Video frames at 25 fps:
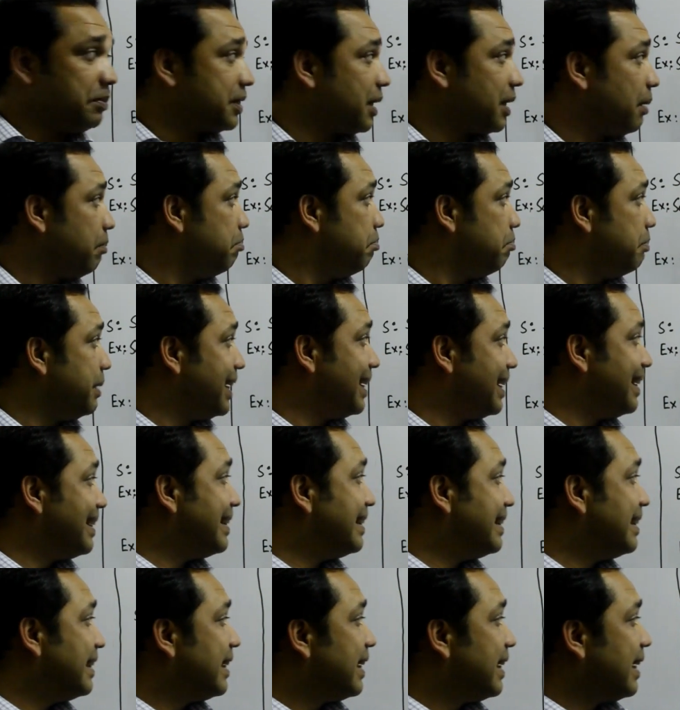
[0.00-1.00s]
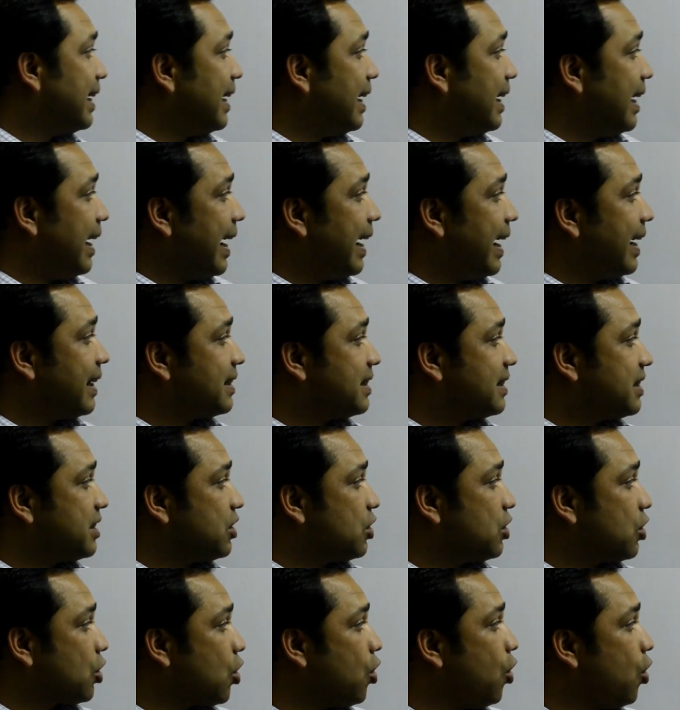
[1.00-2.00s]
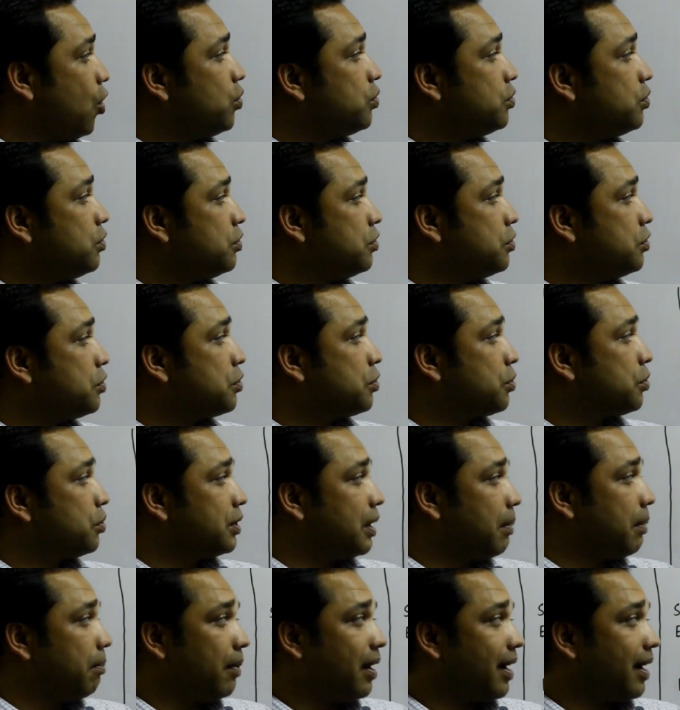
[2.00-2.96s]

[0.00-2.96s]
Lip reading: Sabir had gone to the